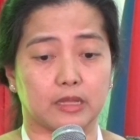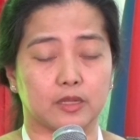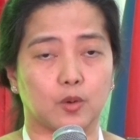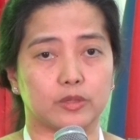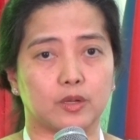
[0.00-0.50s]

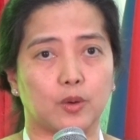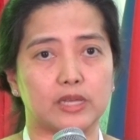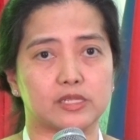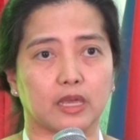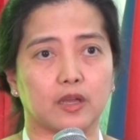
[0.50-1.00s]
there
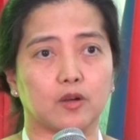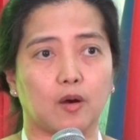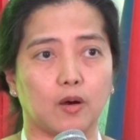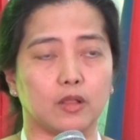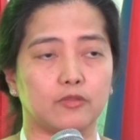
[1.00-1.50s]
was a
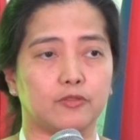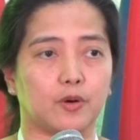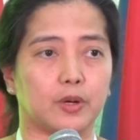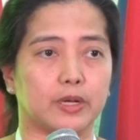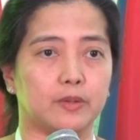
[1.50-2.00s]
call
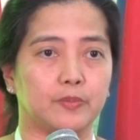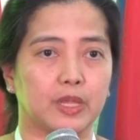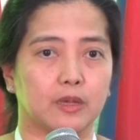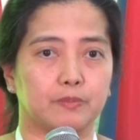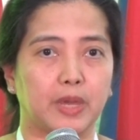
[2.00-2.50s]
for
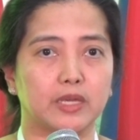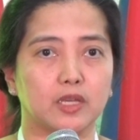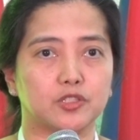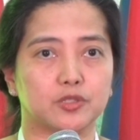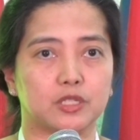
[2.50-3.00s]

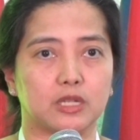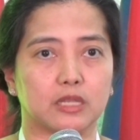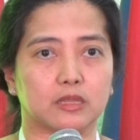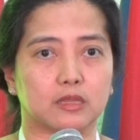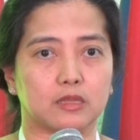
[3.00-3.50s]
making sure
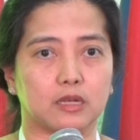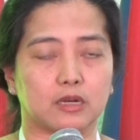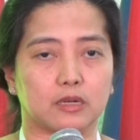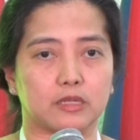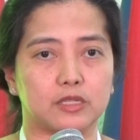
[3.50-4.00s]
that
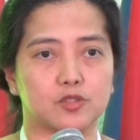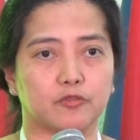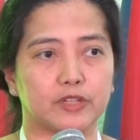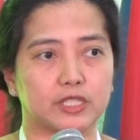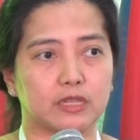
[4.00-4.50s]
there's
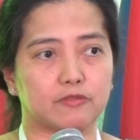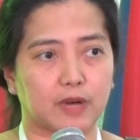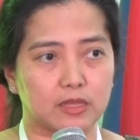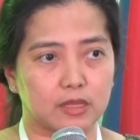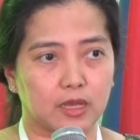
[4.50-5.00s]
sufficient
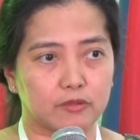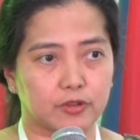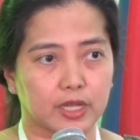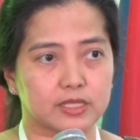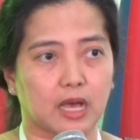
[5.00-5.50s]
funding,
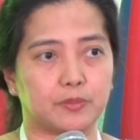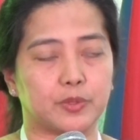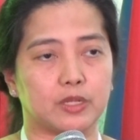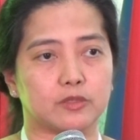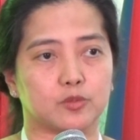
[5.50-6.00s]
for
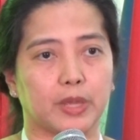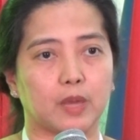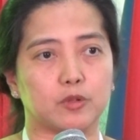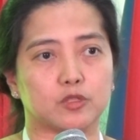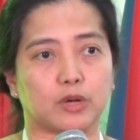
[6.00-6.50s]
example, to be
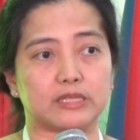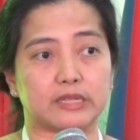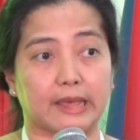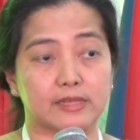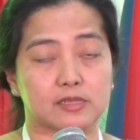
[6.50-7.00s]
able to
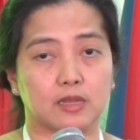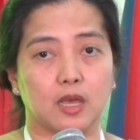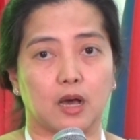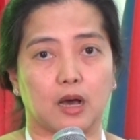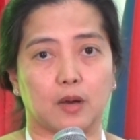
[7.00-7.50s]
address